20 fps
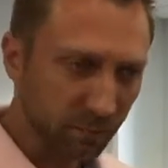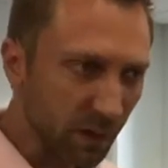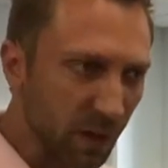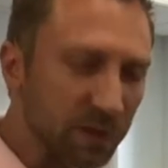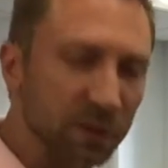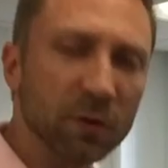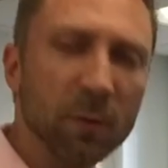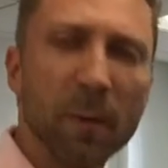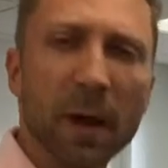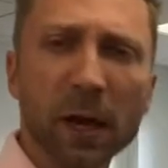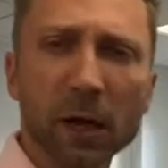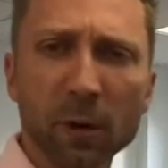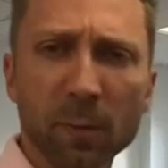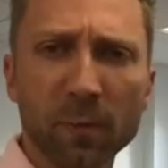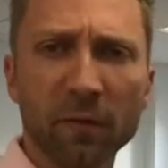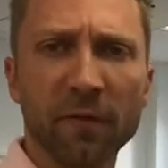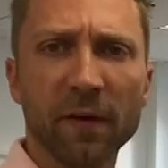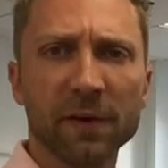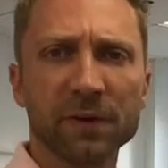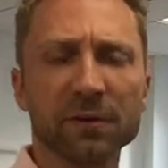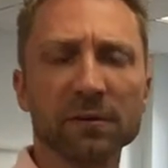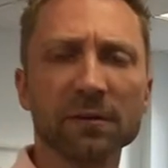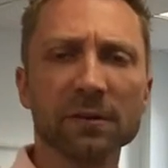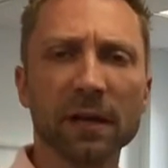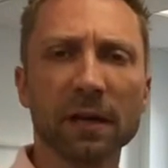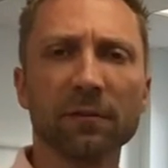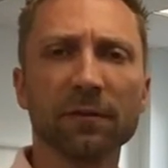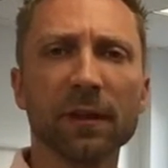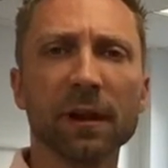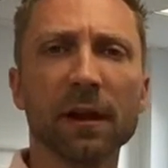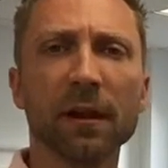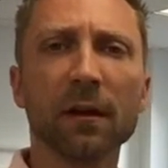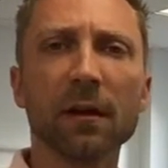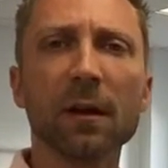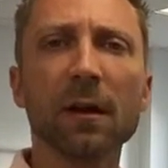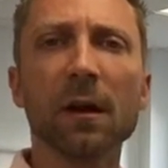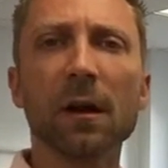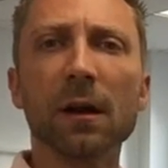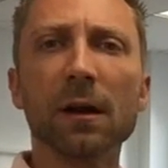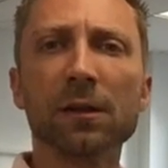So medical professionals out there,
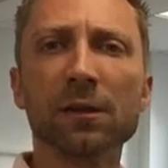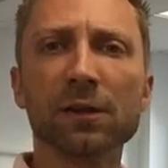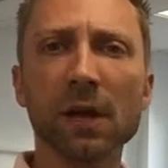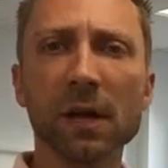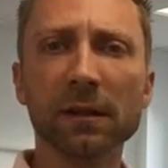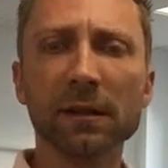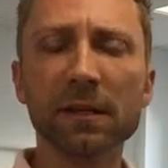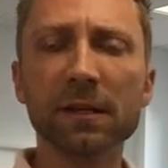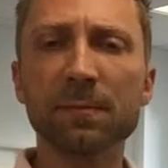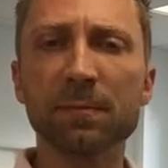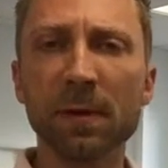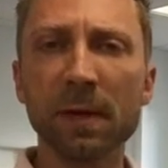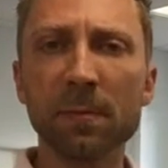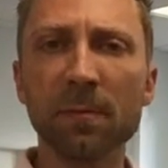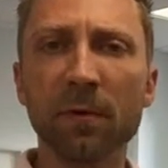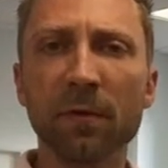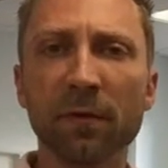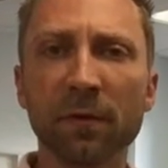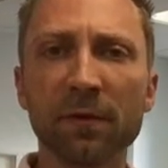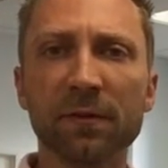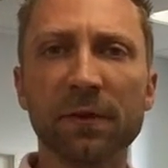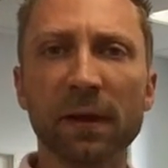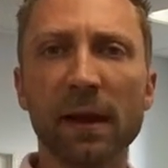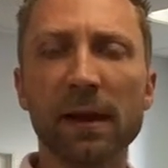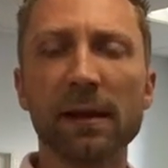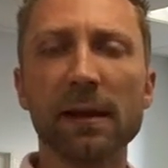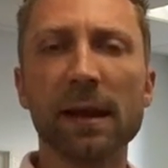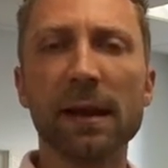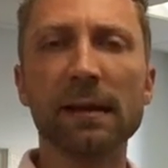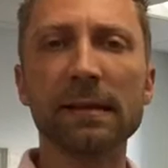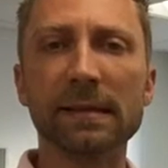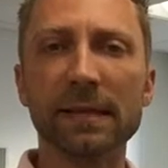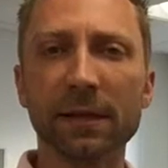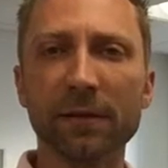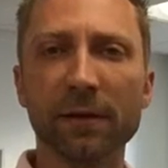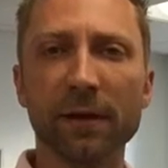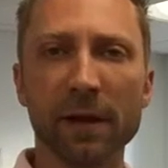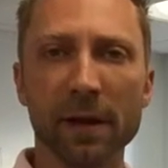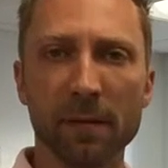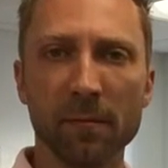check these people for tight
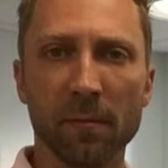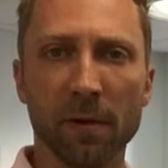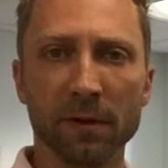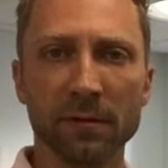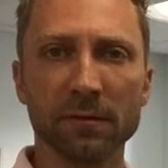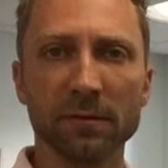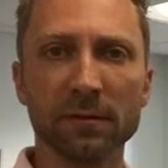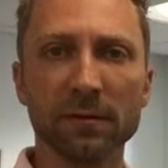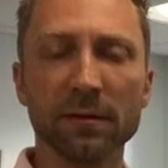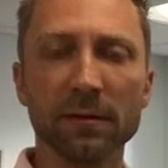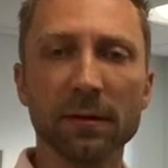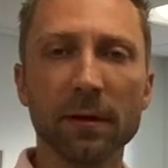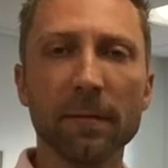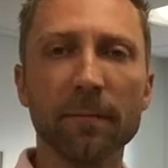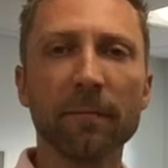anterior hip muscles.